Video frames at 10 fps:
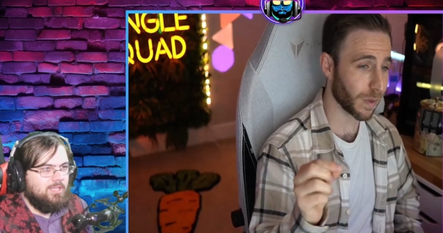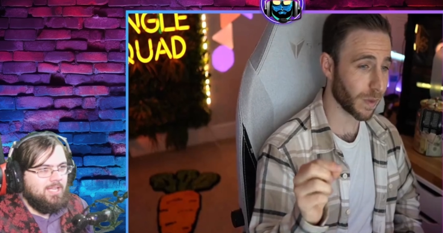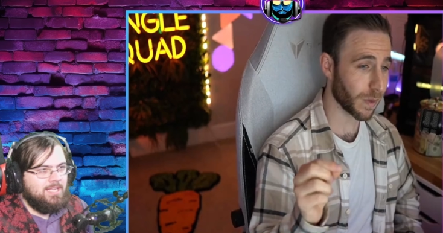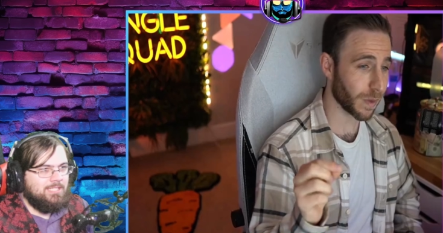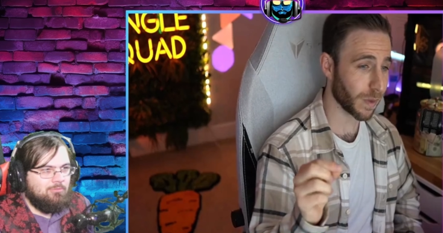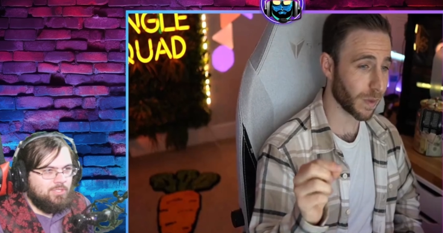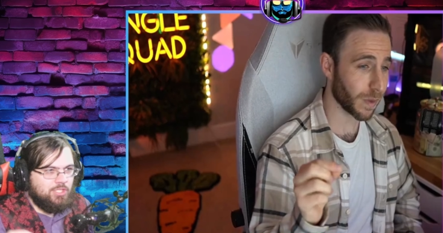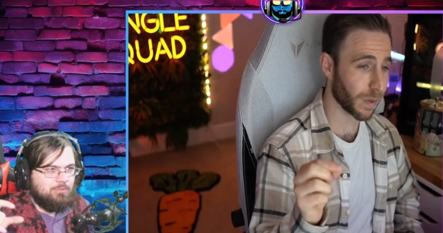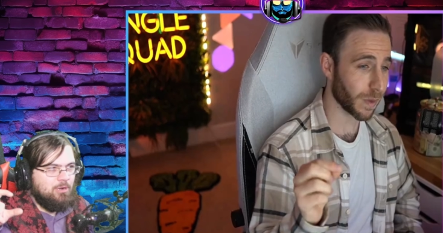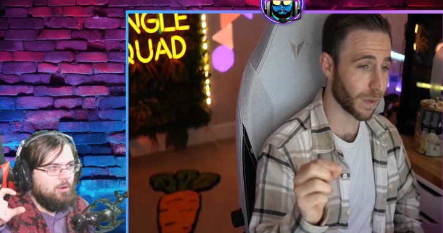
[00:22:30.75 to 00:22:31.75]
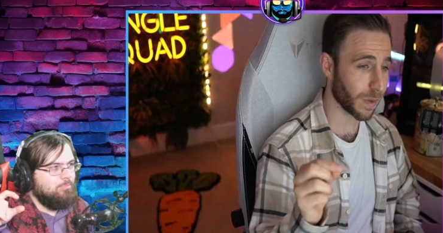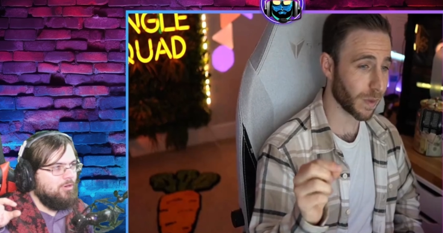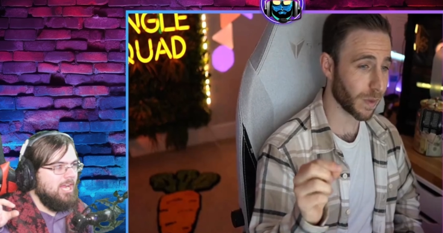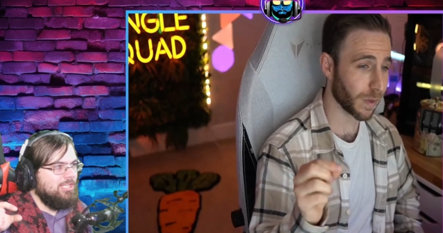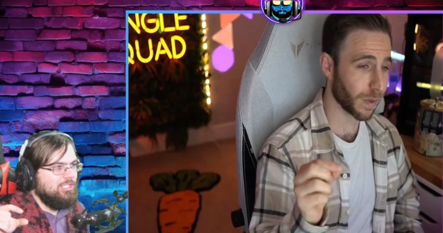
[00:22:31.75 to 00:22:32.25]
Speaker 1: realize there was a small
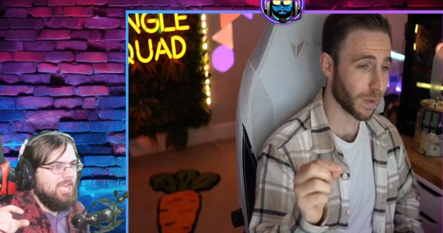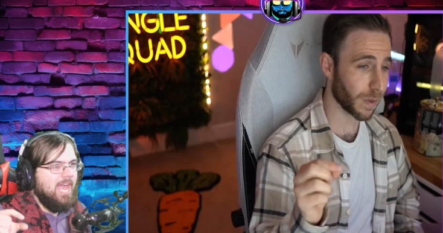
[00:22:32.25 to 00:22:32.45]
price